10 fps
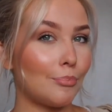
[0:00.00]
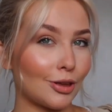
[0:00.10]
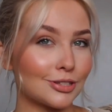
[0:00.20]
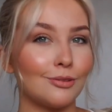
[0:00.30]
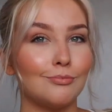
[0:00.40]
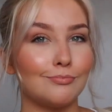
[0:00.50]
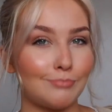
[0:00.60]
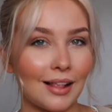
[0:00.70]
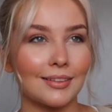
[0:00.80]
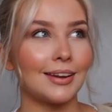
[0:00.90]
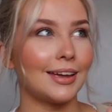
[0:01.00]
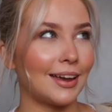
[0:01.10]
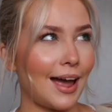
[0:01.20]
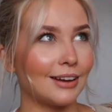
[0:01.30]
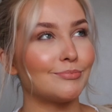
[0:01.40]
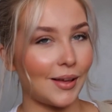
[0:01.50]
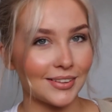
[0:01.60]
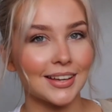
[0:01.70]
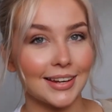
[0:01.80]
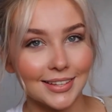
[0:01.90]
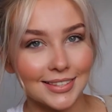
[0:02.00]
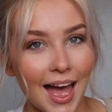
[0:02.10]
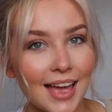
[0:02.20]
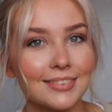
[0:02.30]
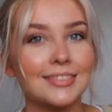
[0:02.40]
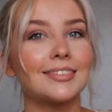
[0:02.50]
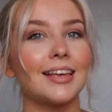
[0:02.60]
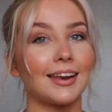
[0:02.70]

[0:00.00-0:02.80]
Blossom Balcony and Balcony sets.